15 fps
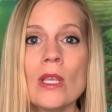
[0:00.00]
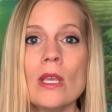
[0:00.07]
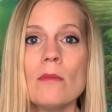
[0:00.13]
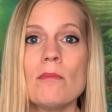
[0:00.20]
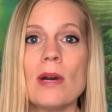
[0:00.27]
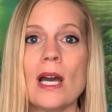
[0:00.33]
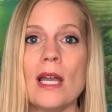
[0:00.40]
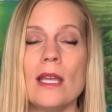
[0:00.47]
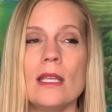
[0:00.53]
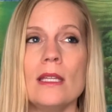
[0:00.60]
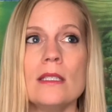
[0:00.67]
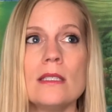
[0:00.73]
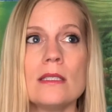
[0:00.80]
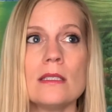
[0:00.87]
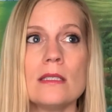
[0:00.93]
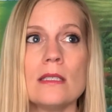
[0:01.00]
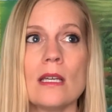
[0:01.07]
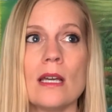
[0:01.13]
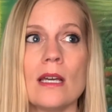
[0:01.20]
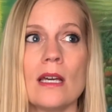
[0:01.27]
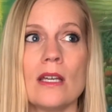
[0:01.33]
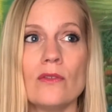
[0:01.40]
but
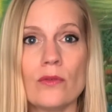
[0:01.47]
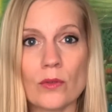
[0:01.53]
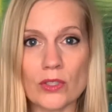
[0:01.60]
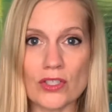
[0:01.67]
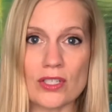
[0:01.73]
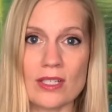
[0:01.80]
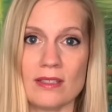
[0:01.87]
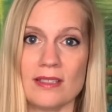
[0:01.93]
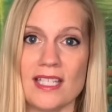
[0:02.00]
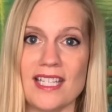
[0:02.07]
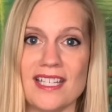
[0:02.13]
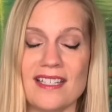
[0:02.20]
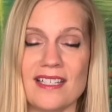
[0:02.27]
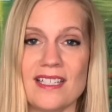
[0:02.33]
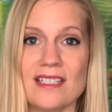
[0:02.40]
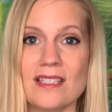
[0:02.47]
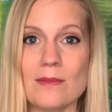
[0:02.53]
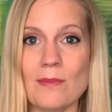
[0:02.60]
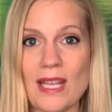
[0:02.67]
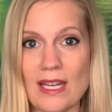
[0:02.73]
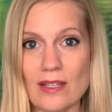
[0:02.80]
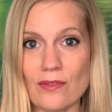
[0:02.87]
unfortunately it's
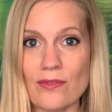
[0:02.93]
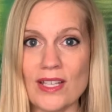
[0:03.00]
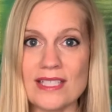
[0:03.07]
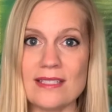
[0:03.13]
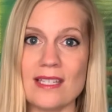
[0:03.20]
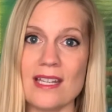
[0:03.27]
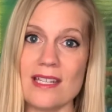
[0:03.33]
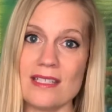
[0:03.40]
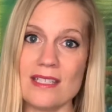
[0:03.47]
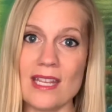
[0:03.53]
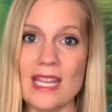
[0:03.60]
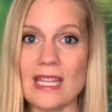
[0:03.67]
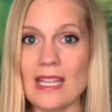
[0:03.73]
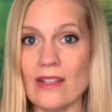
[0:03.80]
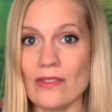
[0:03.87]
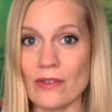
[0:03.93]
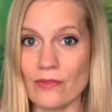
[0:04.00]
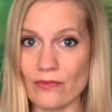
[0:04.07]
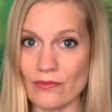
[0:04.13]
manifesting and taking the